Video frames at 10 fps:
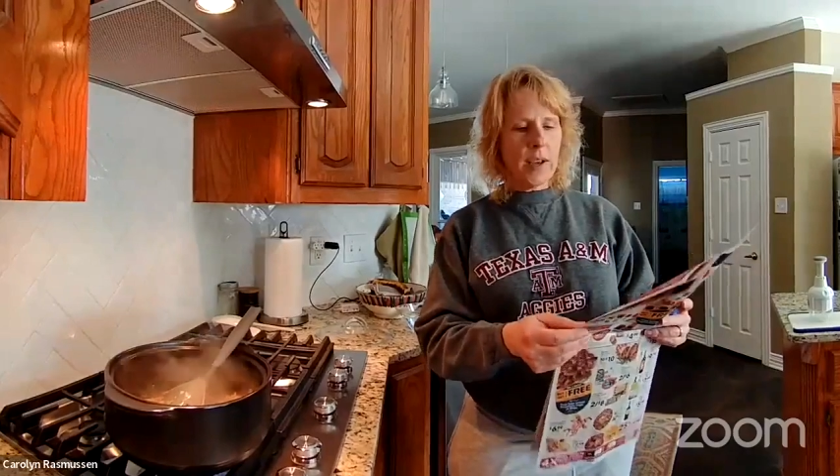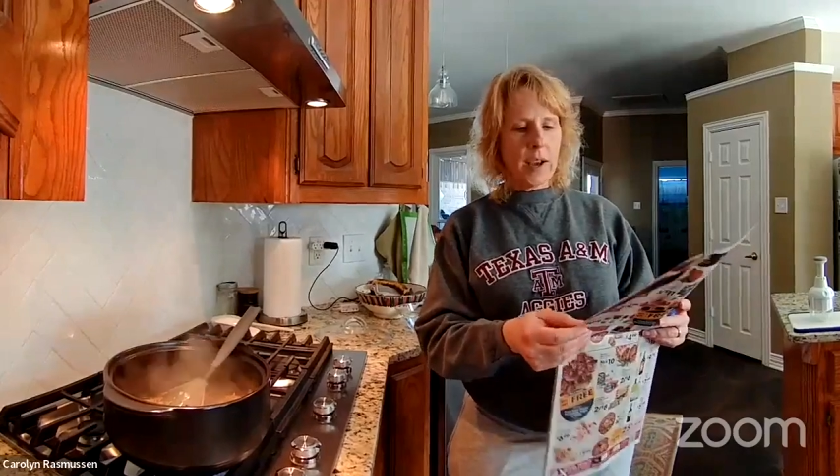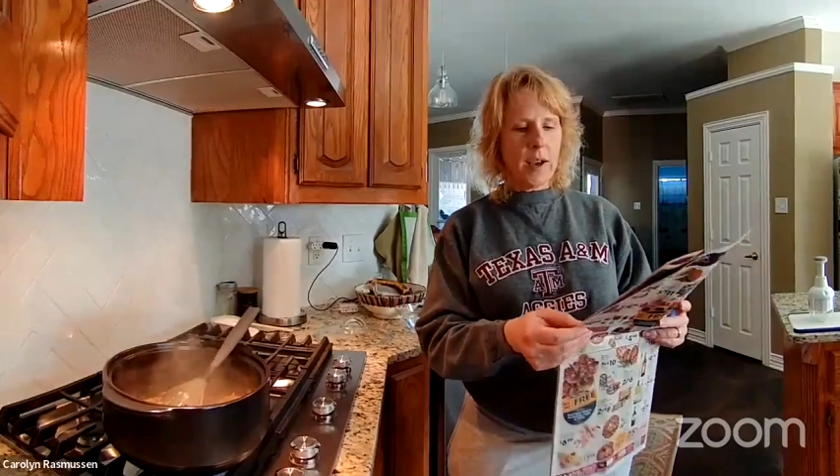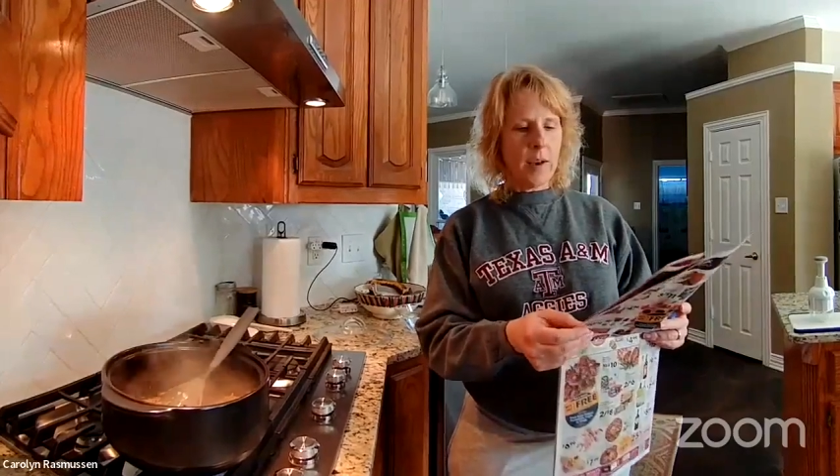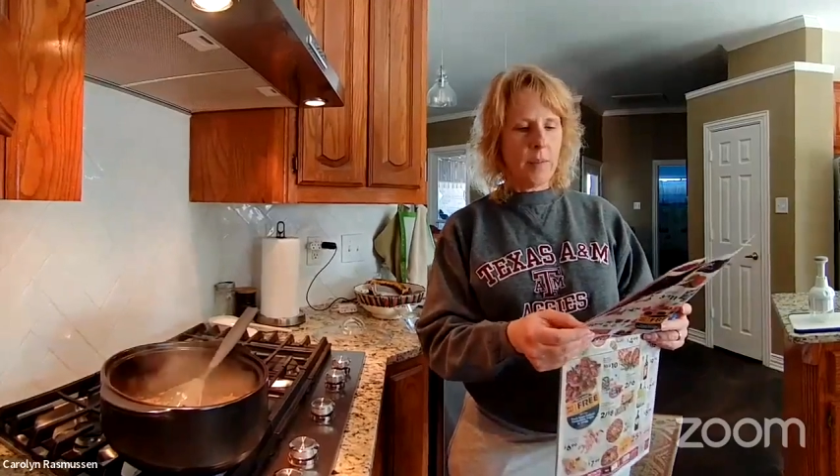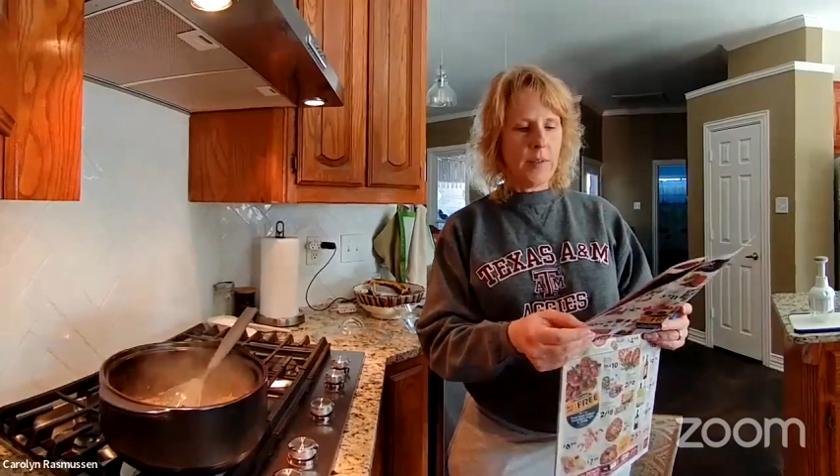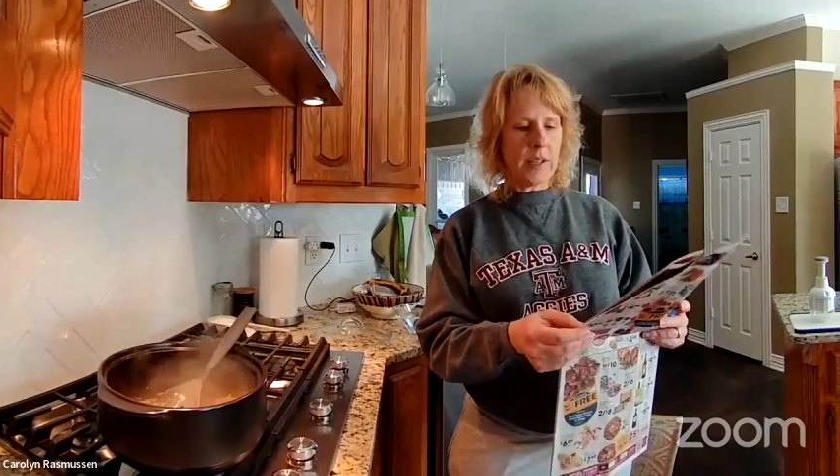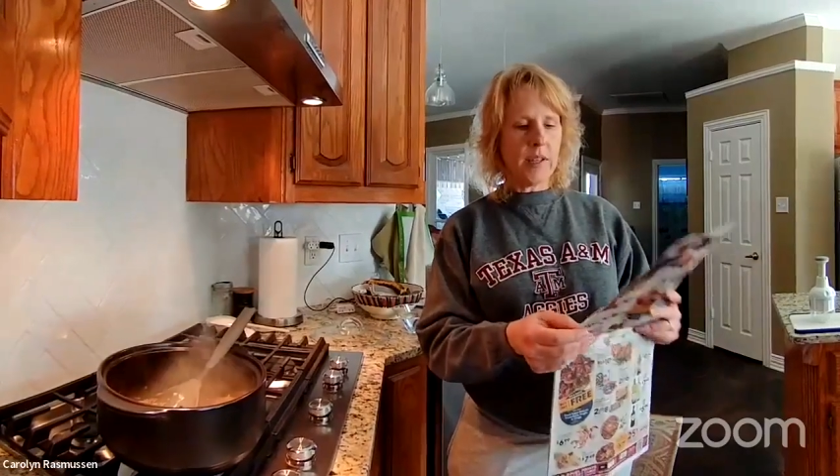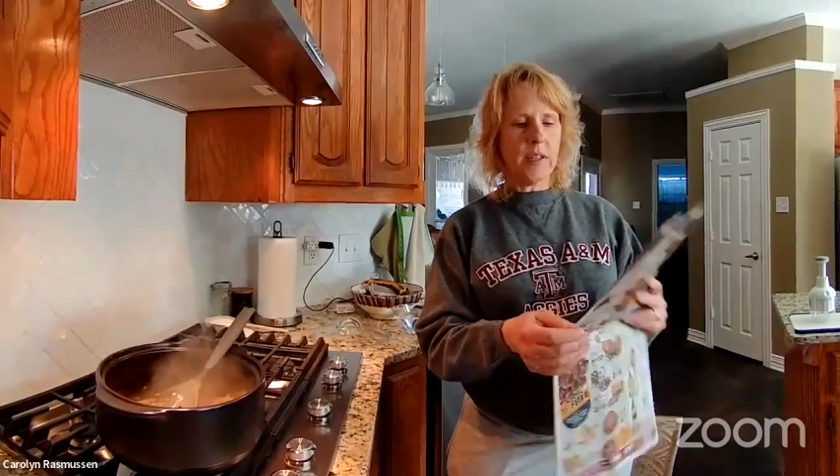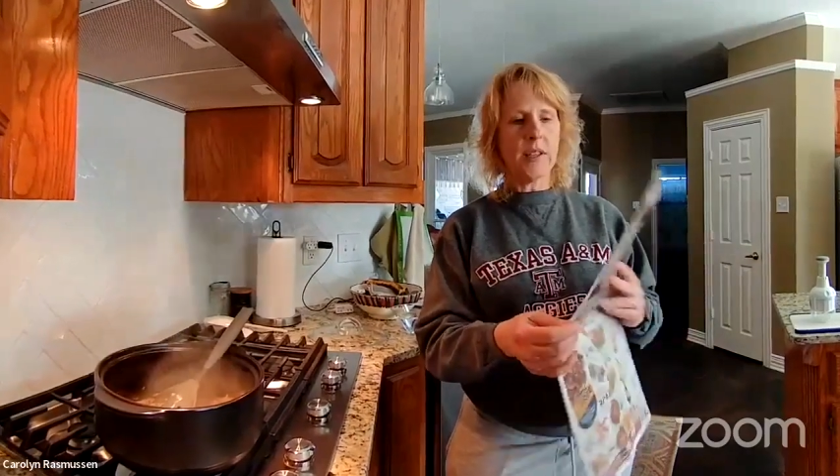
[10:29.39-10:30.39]
Let's
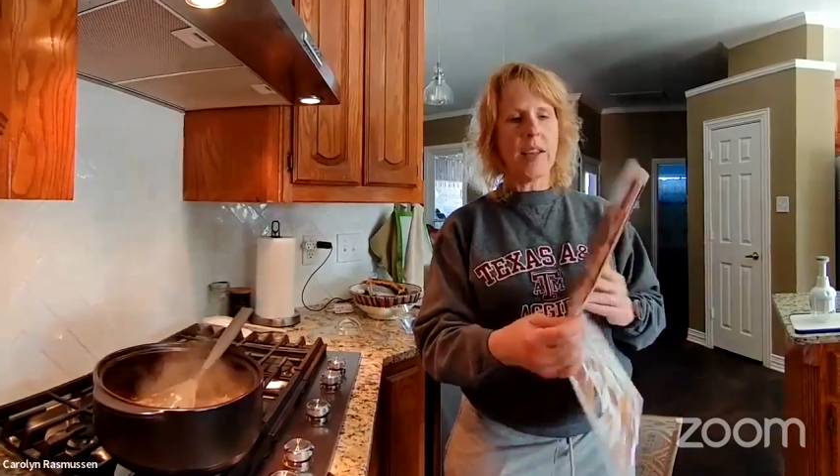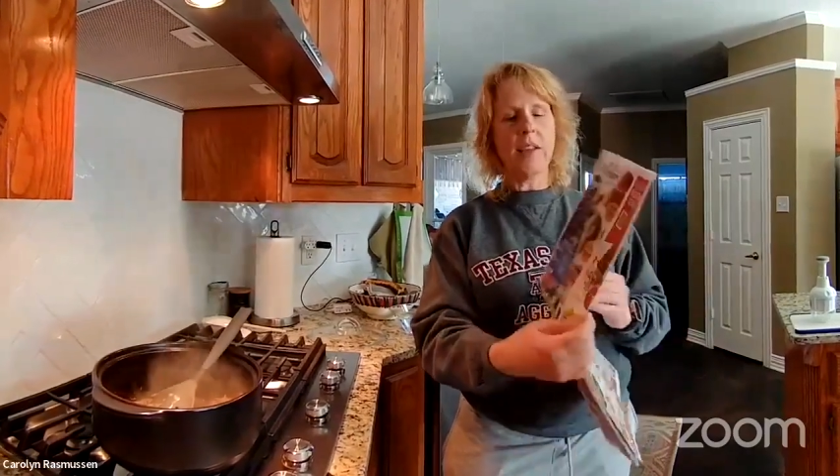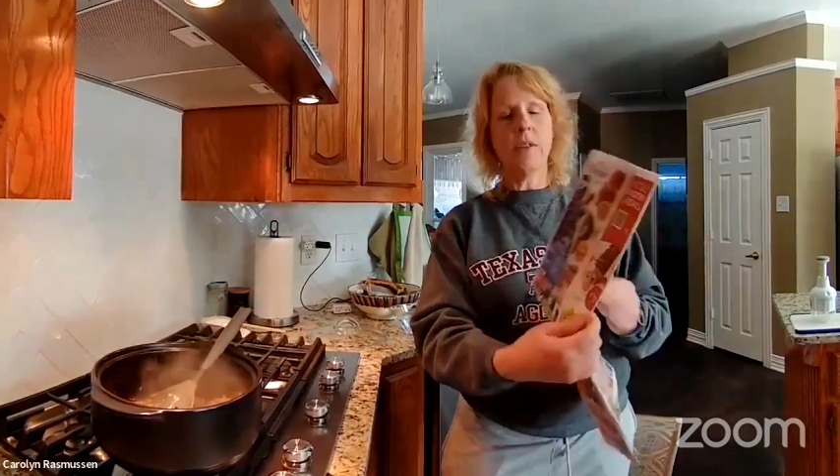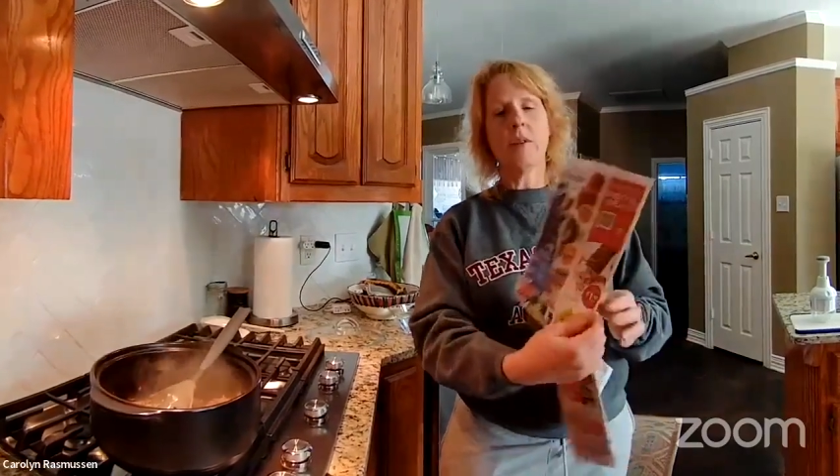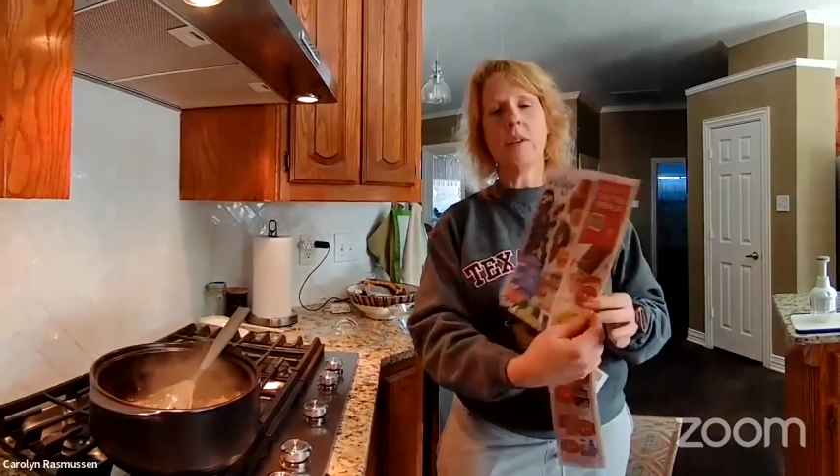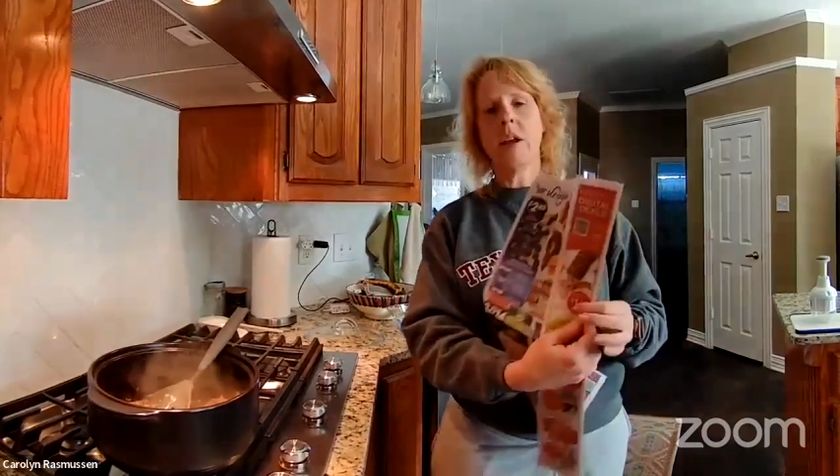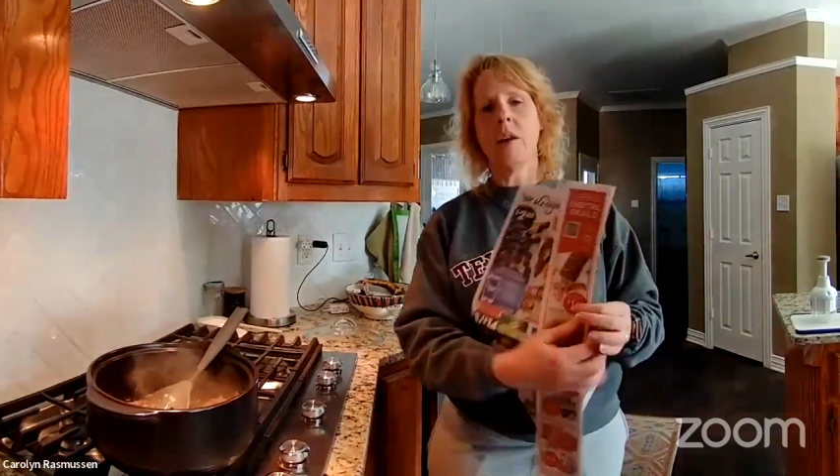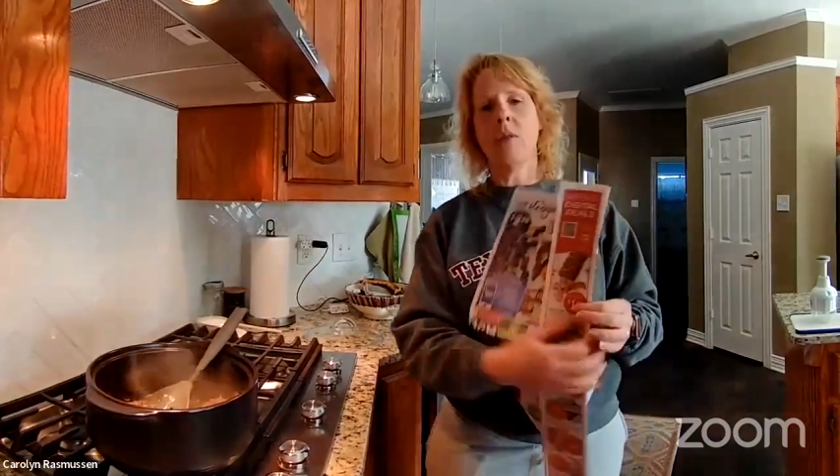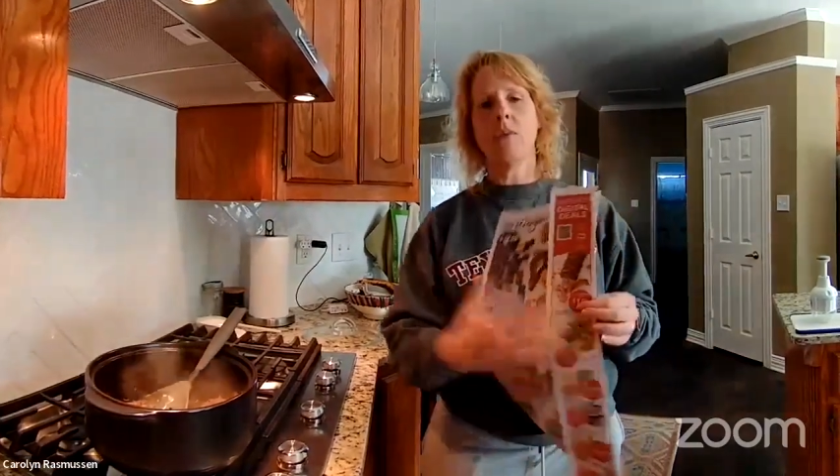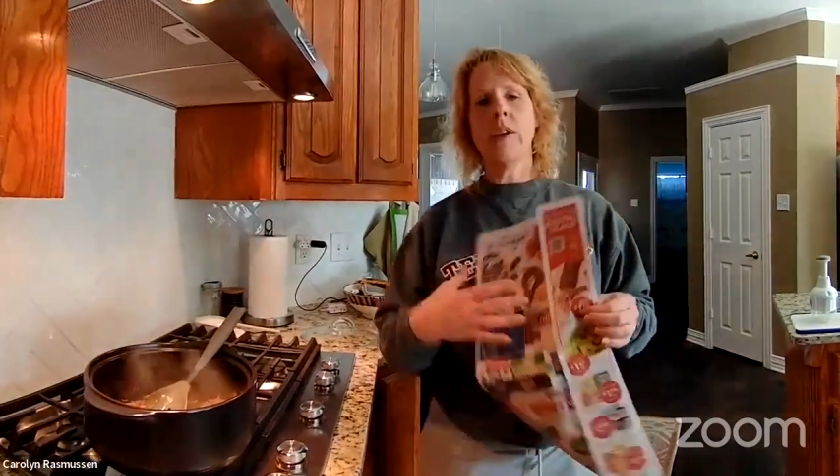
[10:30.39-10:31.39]
see, the St. Louis
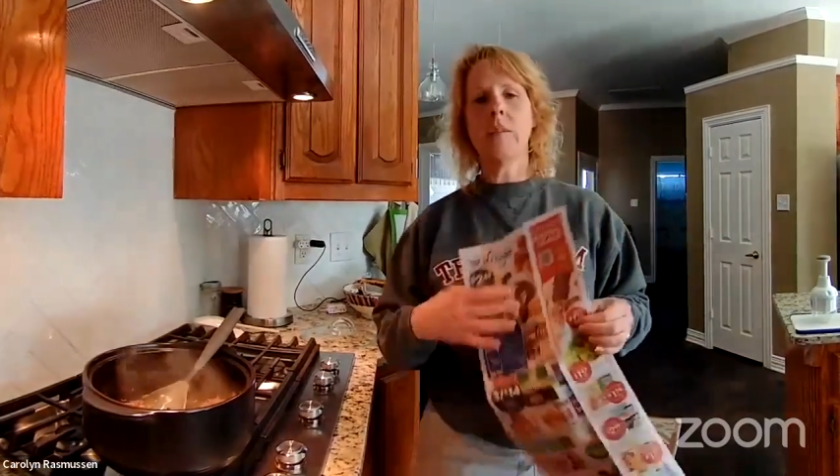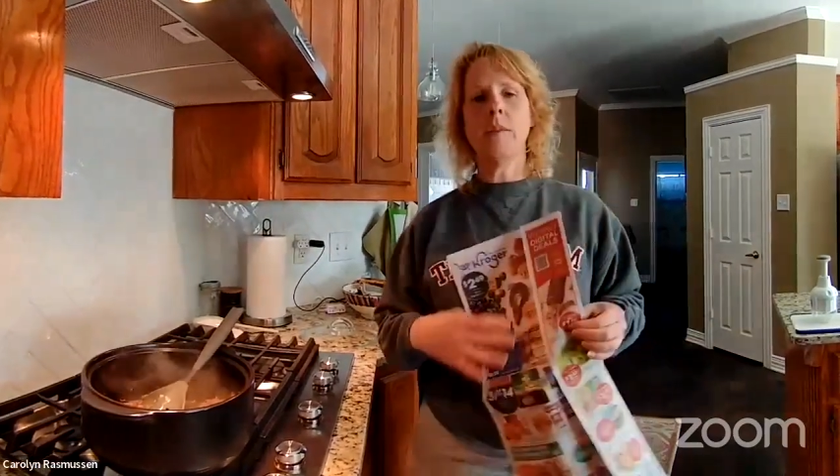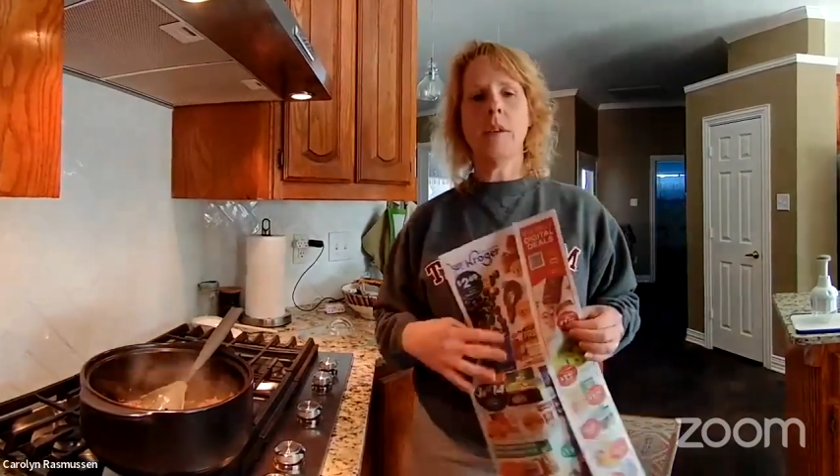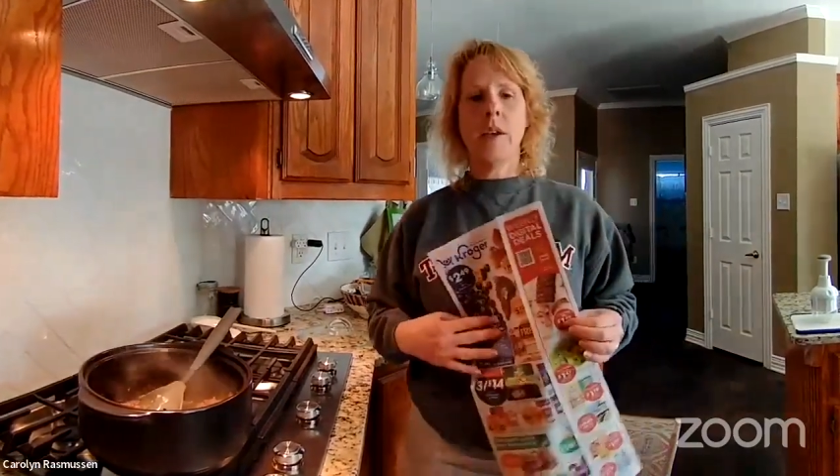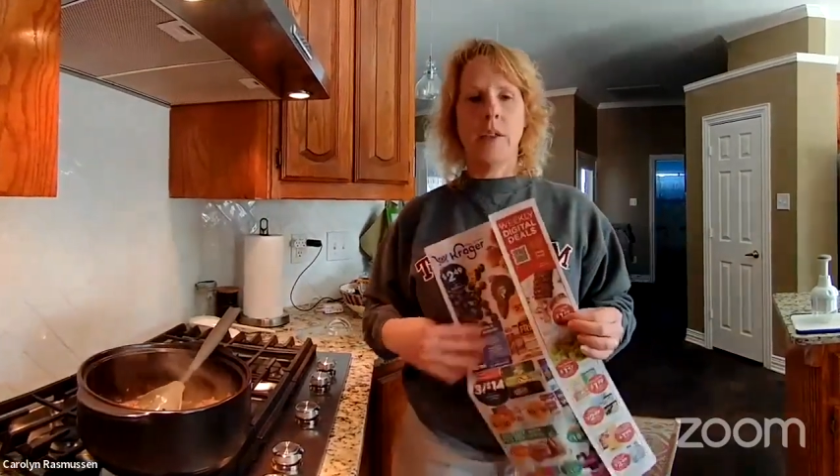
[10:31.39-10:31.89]
style ribs,